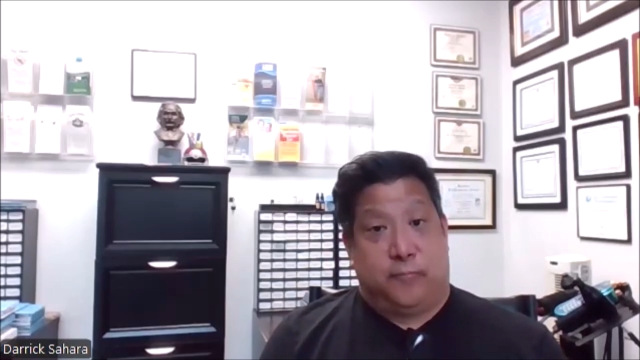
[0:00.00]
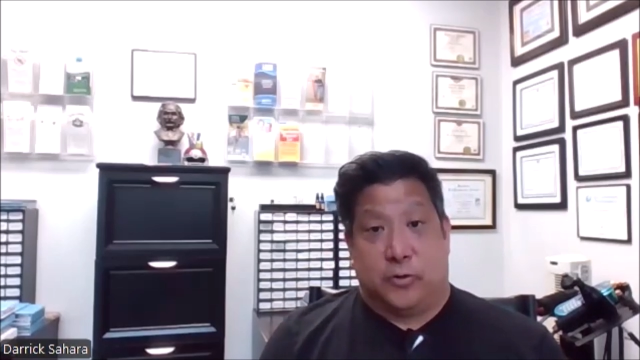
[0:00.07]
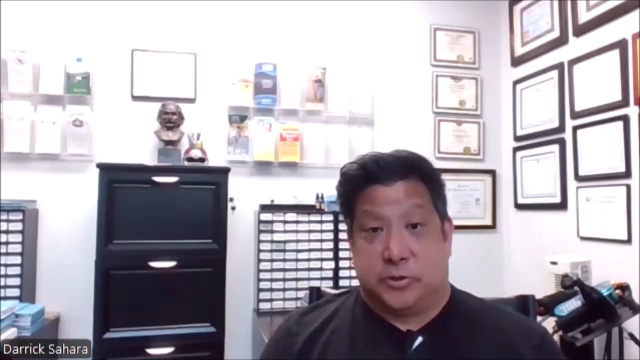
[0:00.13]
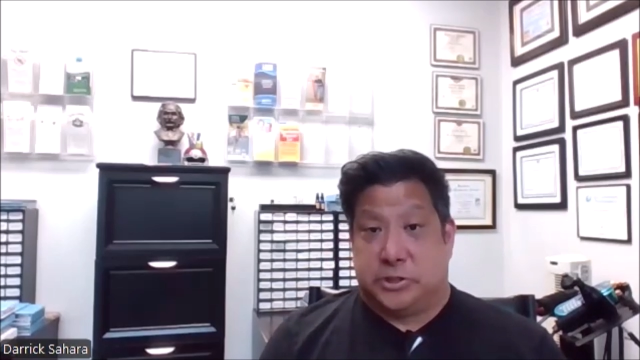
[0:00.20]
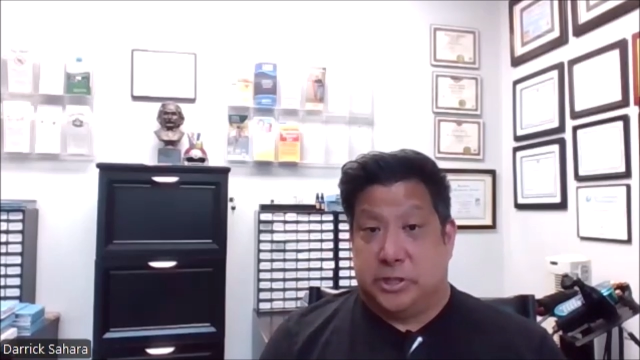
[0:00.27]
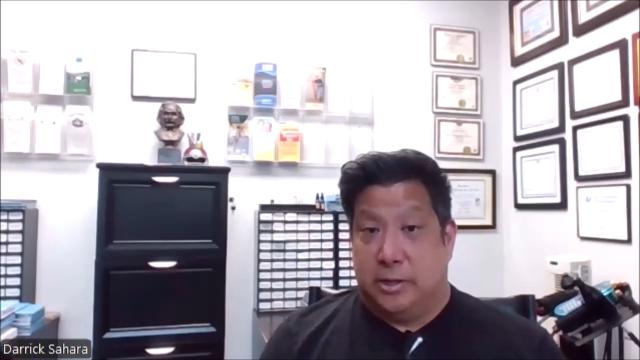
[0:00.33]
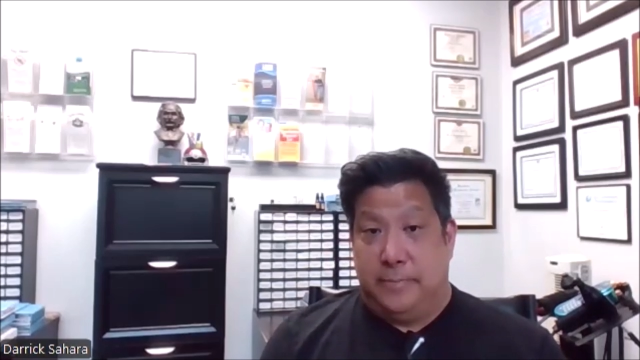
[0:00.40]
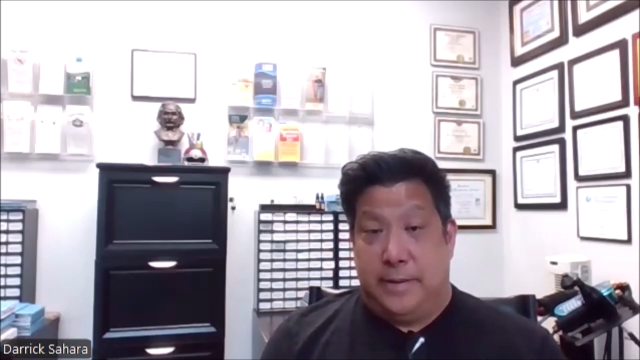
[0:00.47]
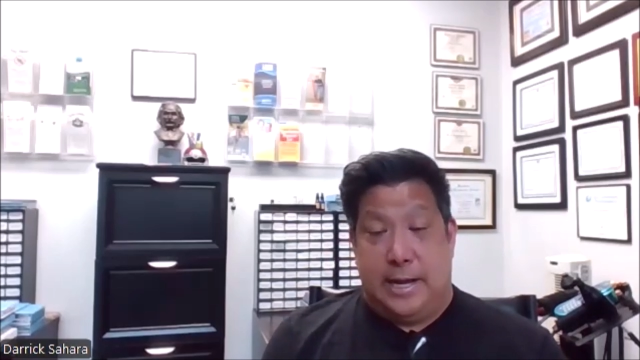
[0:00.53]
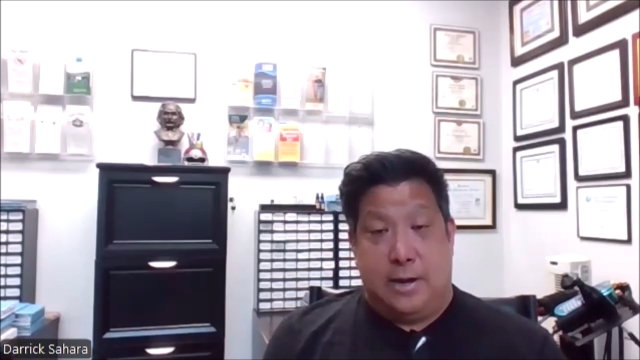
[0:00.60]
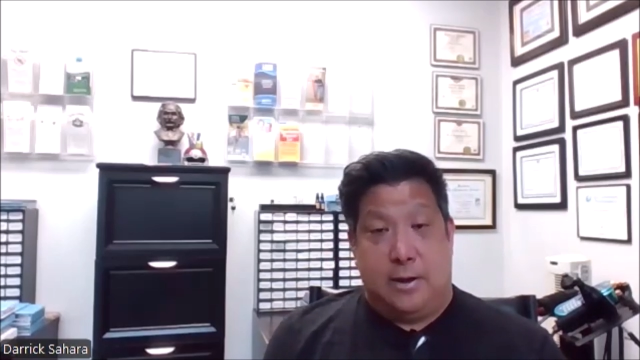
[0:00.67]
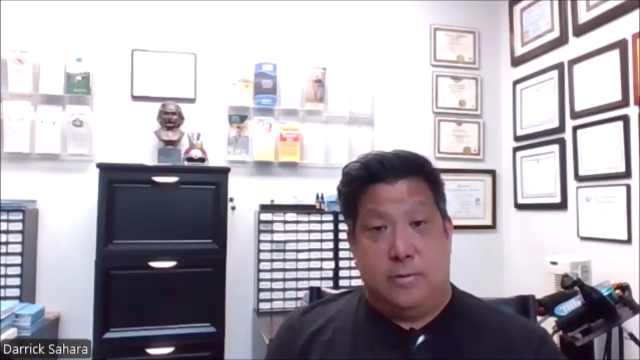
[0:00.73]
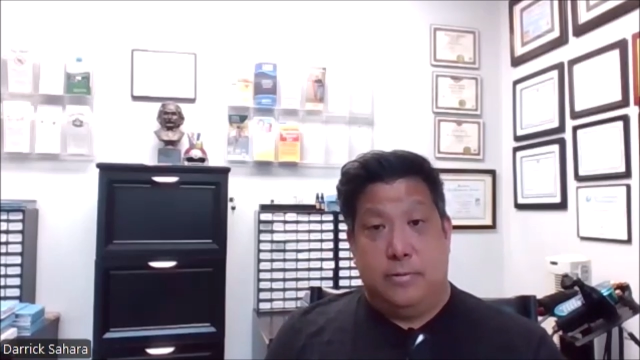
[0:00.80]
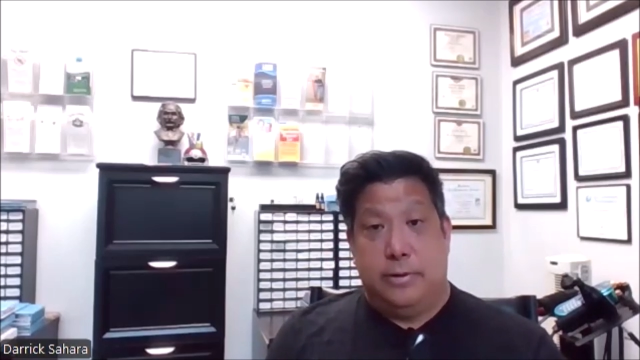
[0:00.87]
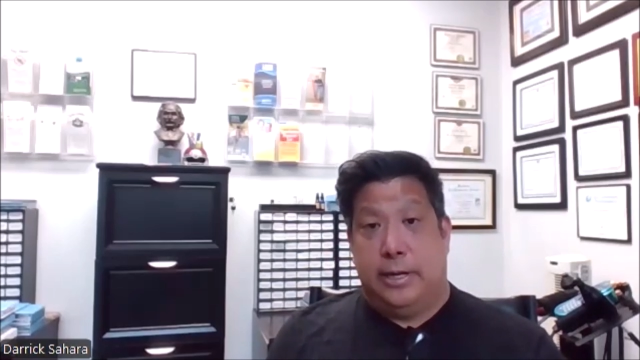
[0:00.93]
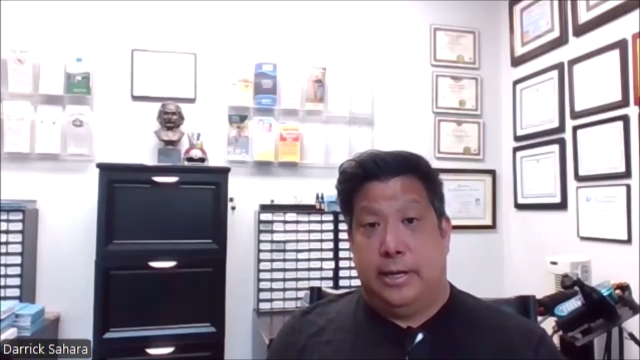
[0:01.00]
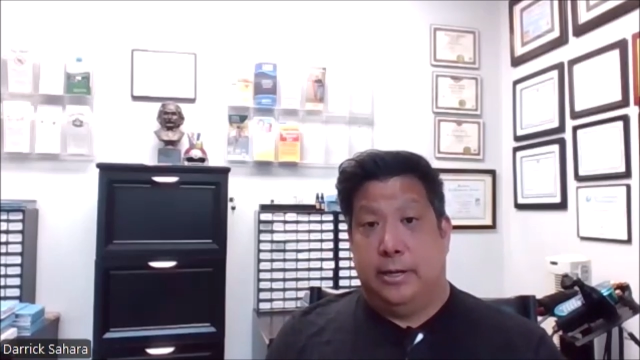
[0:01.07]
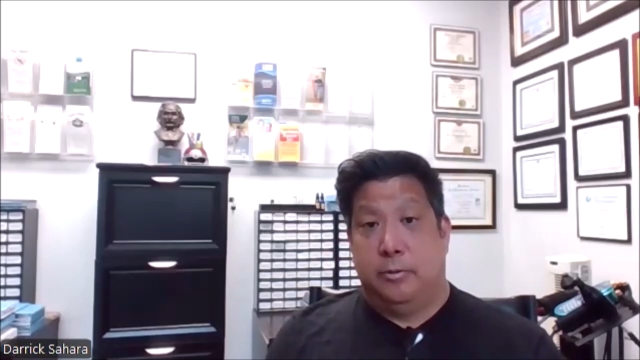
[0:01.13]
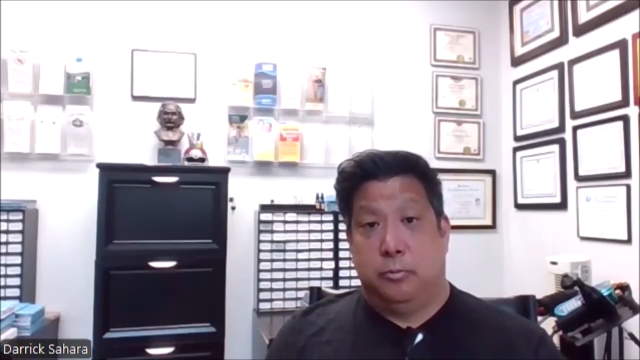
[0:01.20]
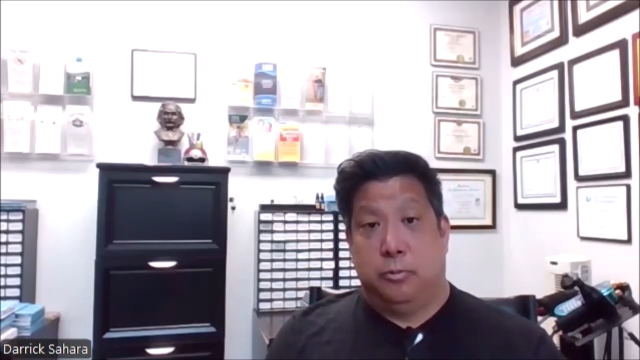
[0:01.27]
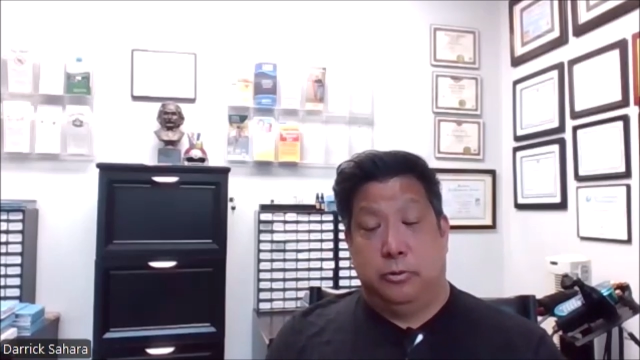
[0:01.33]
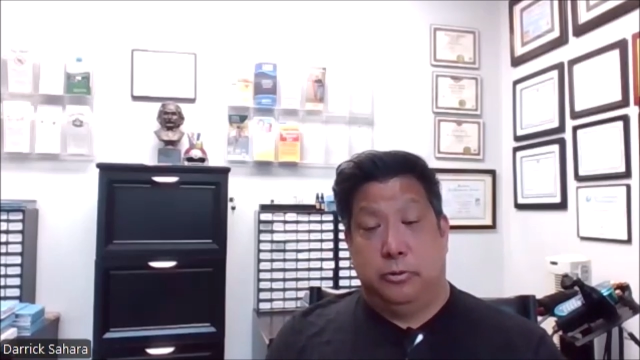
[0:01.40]
for somehow
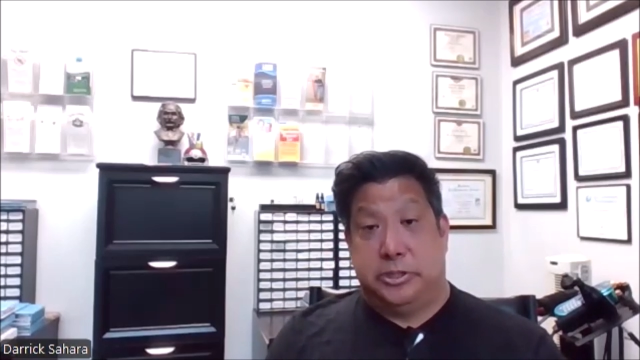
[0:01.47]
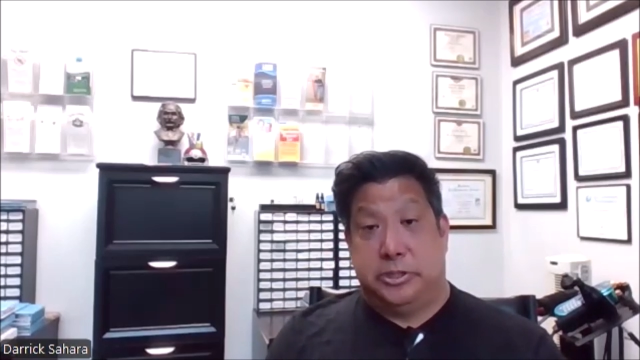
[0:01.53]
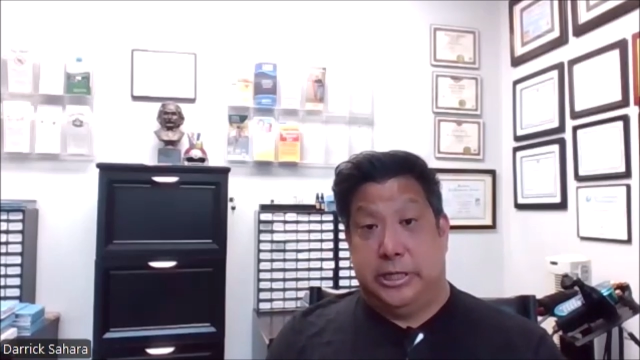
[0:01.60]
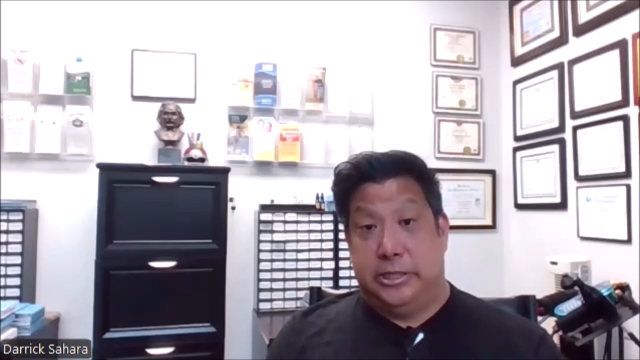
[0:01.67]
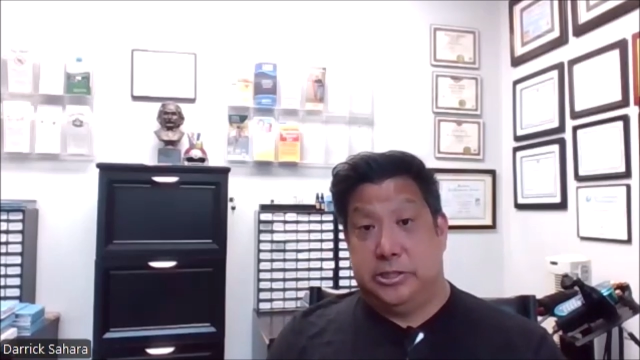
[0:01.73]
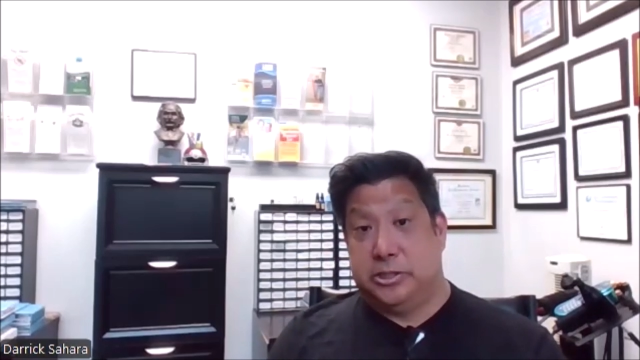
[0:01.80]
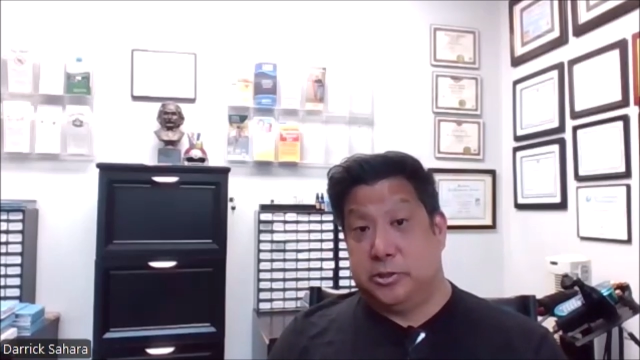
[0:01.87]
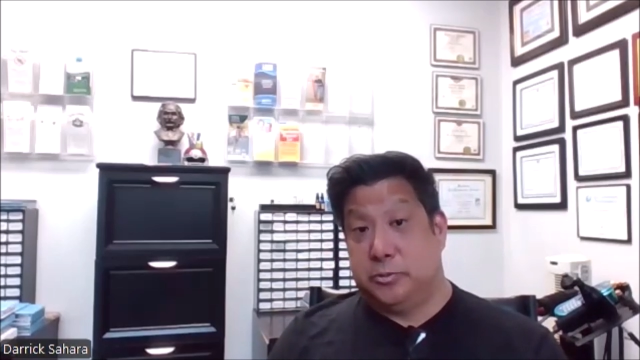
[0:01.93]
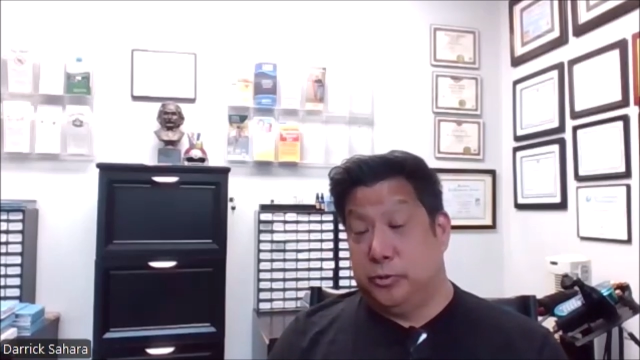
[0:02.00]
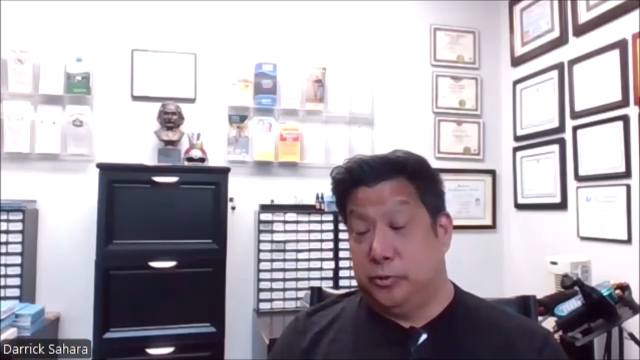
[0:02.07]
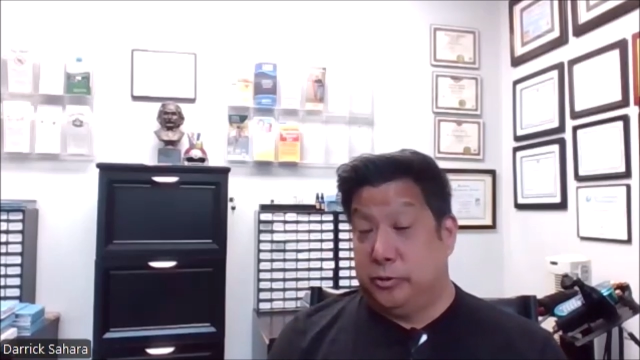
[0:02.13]
and really changes the